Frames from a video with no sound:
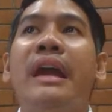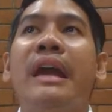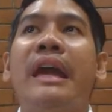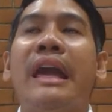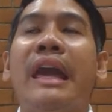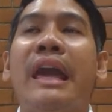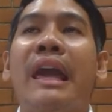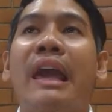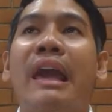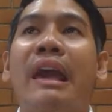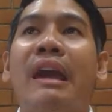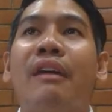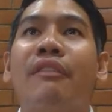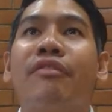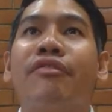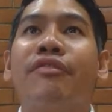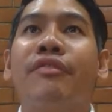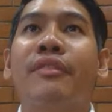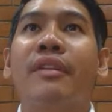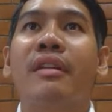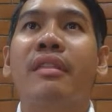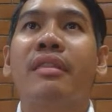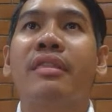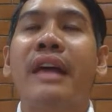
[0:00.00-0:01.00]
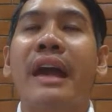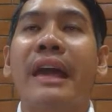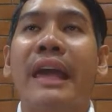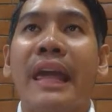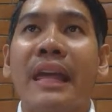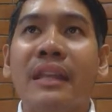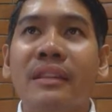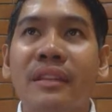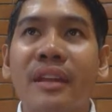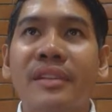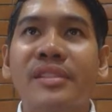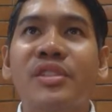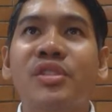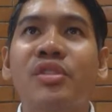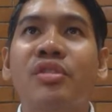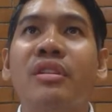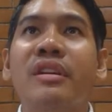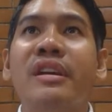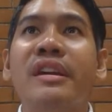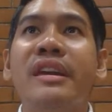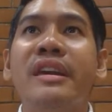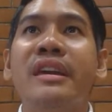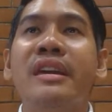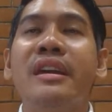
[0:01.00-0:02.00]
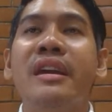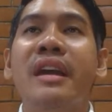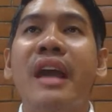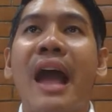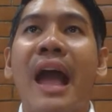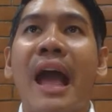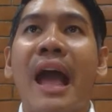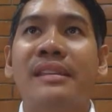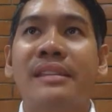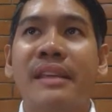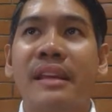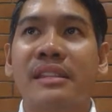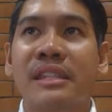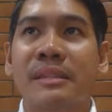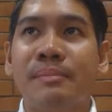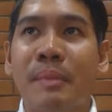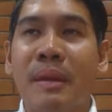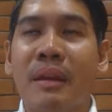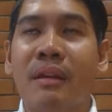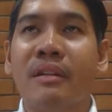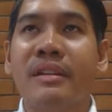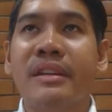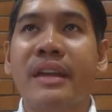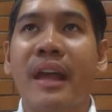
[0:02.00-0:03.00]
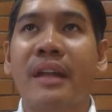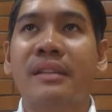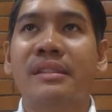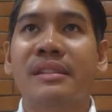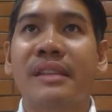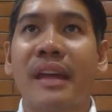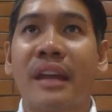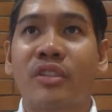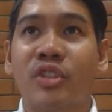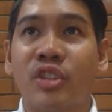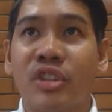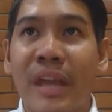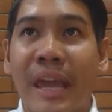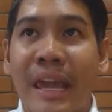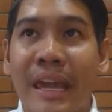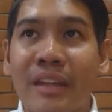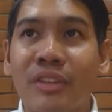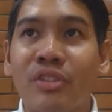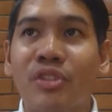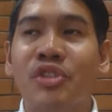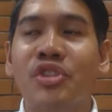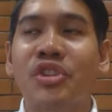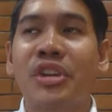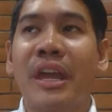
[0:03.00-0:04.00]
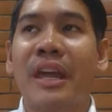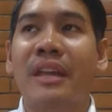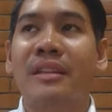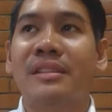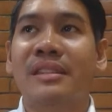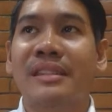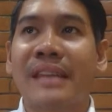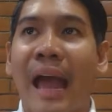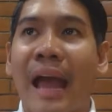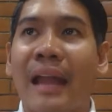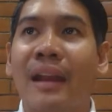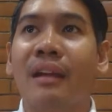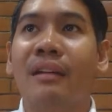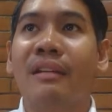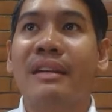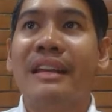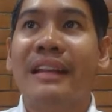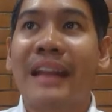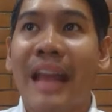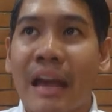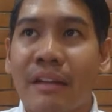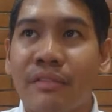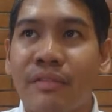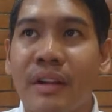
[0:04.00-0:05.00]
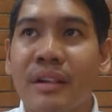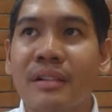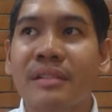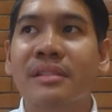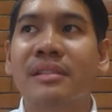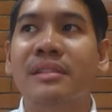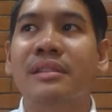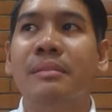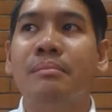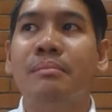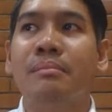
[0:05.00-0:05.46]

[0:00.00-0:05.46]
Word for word: If the industry has experienced a change in salary levels,